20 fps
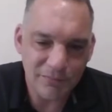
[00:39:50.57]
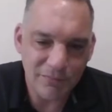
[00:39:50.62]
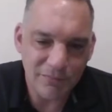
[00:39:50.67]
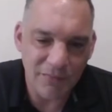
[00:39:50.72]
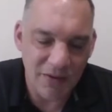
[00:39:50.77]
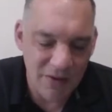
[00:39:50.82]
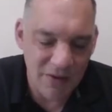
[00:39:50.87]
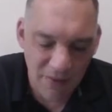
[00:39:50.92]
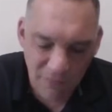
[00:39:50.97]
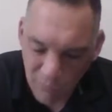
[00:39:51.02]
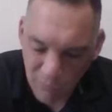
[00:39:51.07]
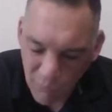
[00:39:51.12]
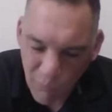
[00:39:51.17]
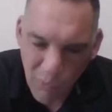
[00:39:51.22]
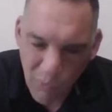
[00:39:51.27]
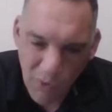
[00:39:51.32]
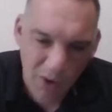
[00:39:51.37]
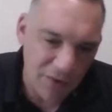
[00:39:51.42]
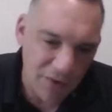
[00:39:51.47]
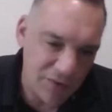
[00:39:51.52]
They never
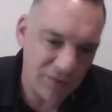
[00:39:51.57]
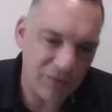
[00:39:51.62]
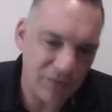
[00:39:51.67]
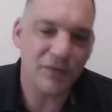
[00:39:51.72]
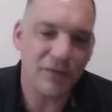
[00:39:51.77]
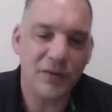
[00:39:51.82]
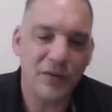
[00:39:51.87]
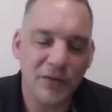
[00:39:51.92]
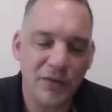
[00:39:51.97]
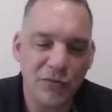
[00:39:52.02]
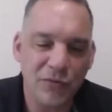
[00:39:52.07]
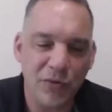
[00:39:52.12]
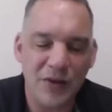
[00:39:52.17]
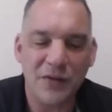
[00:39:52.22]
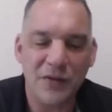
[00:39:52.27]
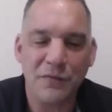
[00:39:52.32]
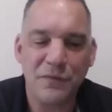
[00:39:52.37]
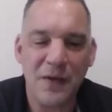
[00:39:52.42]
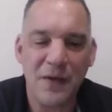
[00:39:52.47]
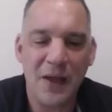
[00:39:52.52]
once tried
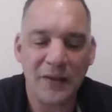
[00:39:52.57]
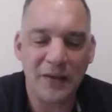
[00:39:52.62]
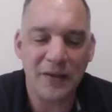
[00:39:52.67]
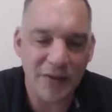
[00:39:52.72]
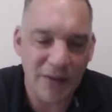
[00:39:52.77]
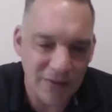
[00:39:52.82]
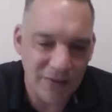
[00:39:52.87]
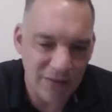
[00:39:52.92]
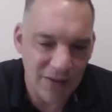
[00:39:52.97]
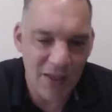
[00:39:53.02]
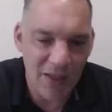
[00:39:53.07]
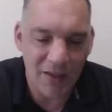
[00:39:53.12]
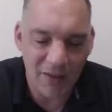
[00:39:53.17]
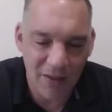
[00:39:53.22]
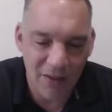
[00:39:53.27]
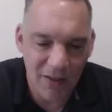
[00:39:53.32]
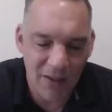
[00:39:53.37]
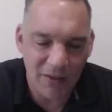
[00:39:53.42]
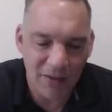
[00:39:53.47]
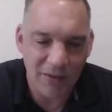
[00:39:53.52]
to validate
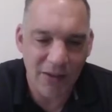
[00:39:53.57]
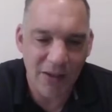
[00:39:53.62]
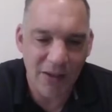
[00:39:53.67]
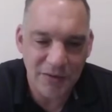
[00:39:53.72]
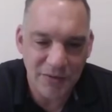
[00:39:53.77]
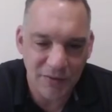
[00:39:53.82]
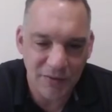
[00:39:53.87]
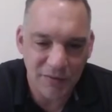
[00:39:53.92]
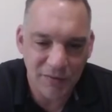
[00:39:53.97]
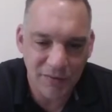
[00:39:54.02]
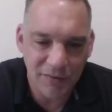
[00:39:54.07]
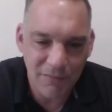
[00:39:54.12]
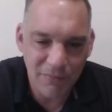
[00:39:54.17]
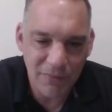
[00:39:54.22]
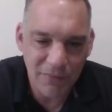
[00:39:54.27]
the allegations.